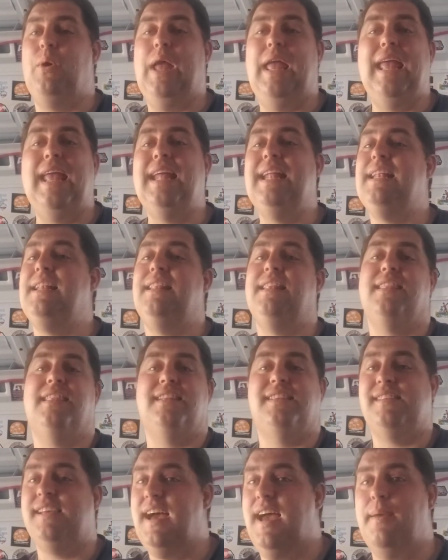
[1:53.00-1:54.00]
in the
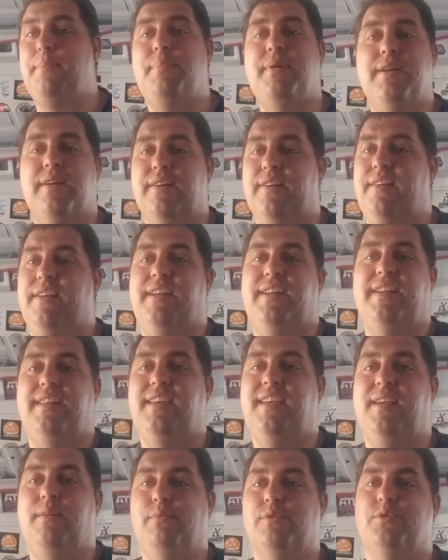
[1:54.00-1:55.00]
time period
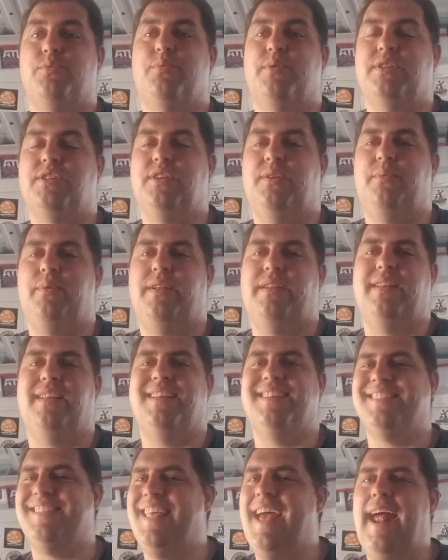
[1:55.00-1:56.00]
it was originally written,
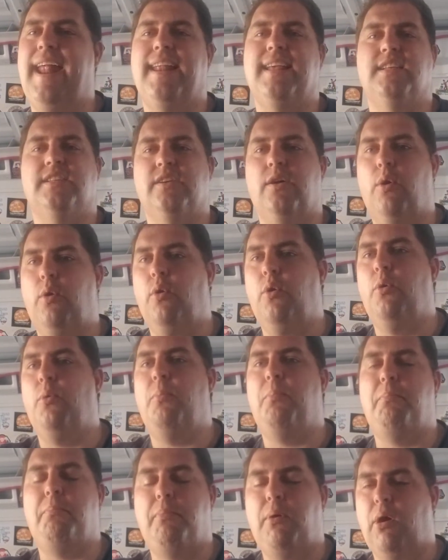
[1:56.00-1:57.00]
because that is a
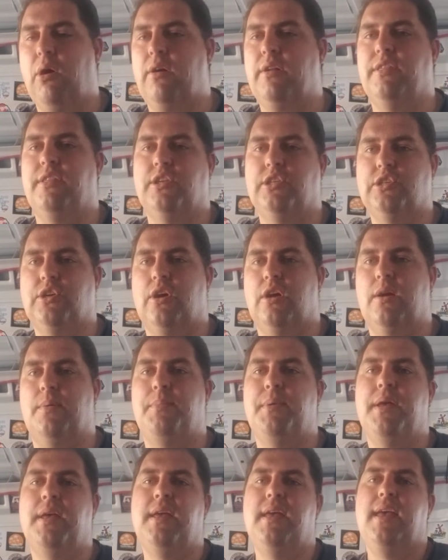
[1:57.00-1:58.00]
whole part of the charm.
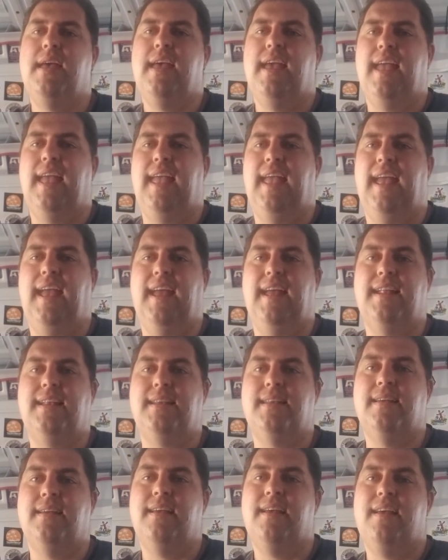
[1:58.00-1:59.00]

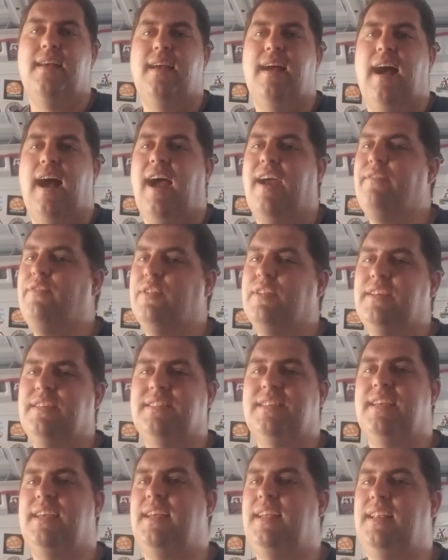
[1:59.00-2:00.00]
And I've only
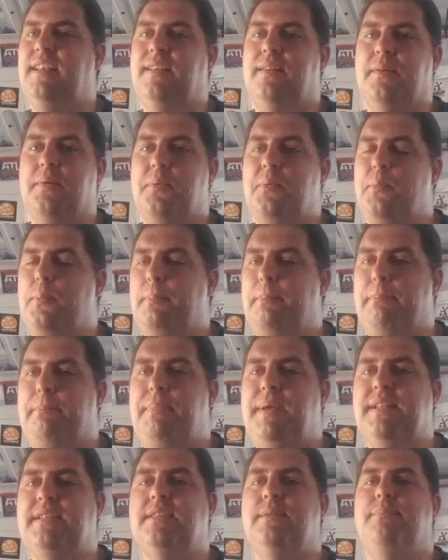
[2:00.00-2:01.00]
seen
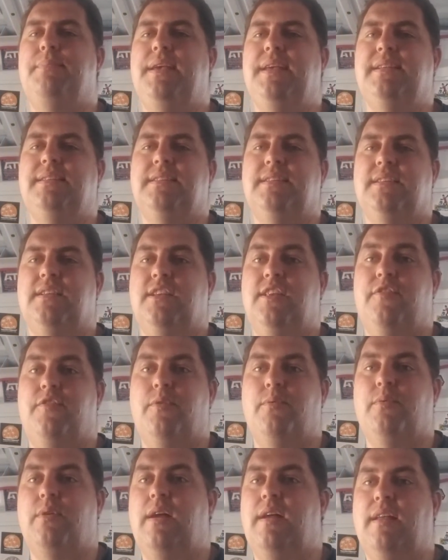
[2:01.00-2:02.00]
bits and pieces of
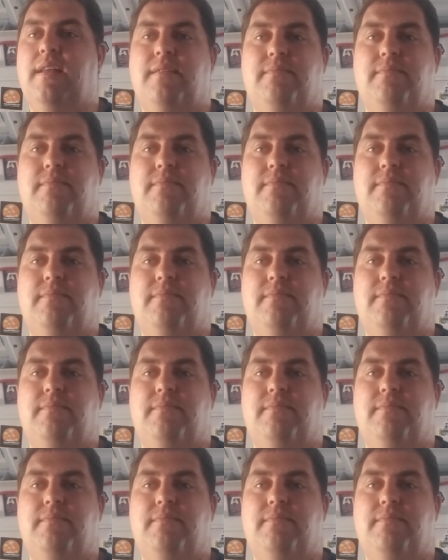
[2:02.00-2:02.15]
different. Uh,